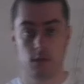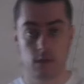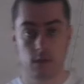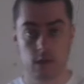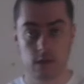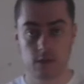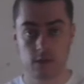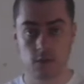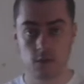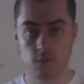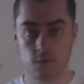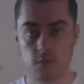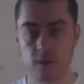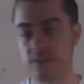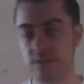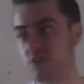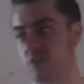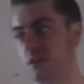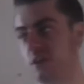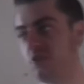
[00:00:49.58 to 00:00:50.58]
Okay, you've got the
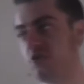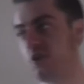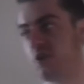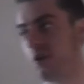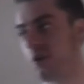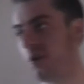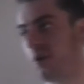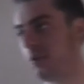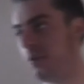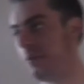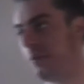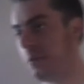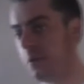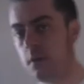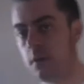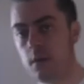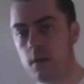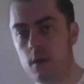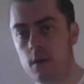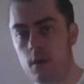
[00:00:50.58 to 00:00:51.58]
white t-shirt on,
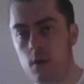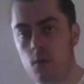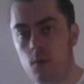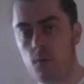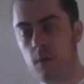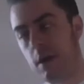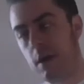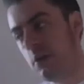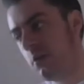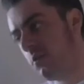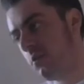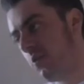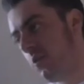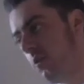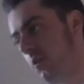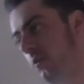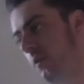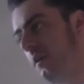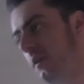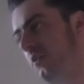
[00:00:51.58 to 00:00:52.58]
what you're going to
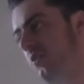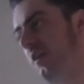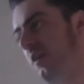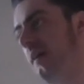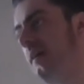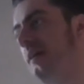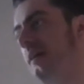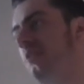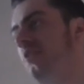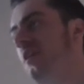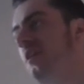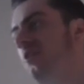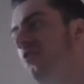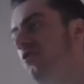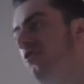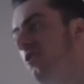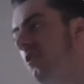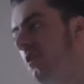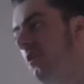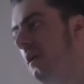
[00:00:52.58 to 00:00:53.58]
do is tuck that
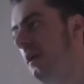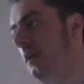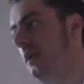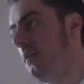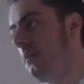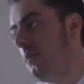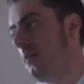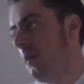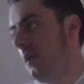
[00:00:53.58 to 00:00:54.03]
t-shirt in,